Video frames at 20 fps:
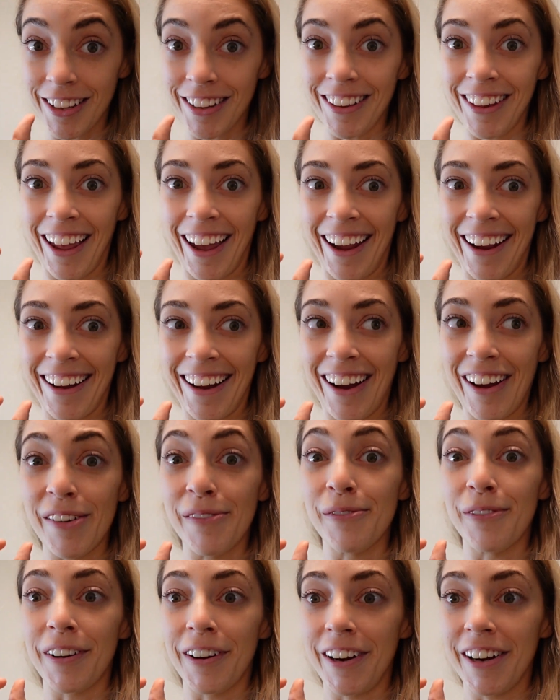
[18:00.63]
Like,
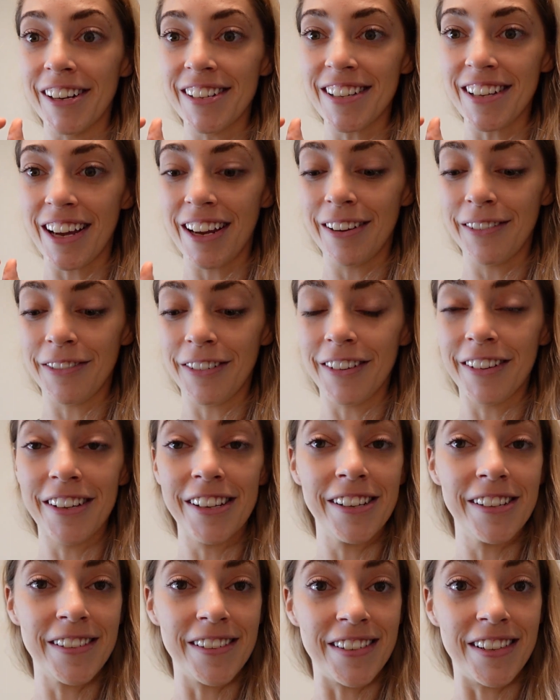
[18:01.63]
I'm very excited for these.